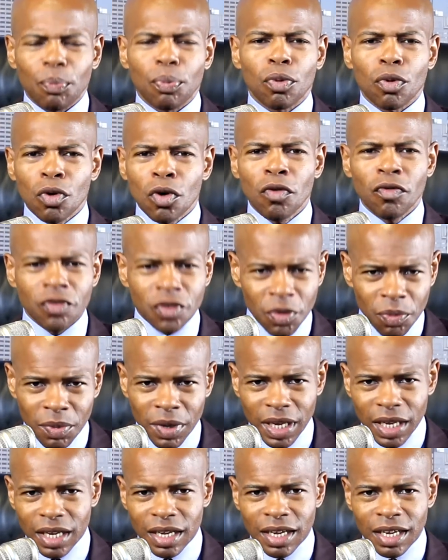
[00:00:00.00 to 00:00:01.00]
prove to
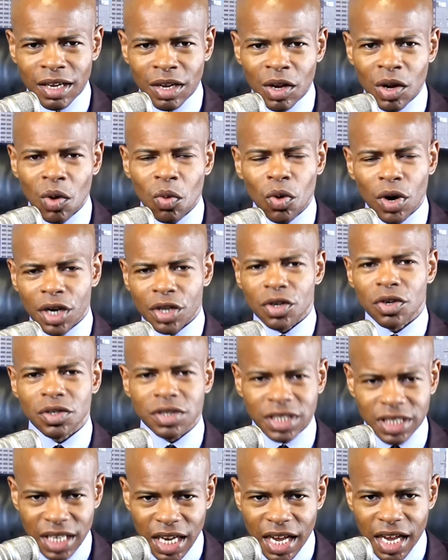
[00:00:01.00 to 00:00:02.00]
me what
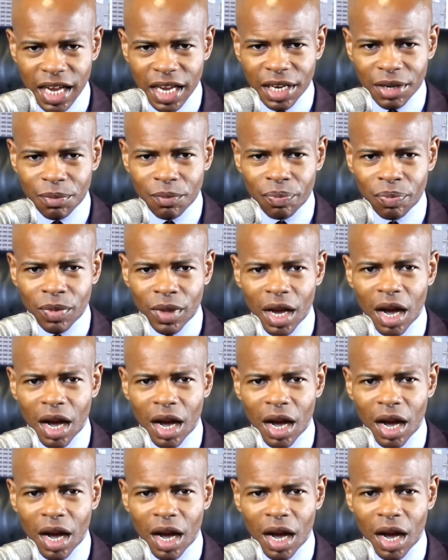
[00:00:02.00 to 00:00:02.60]
you're saying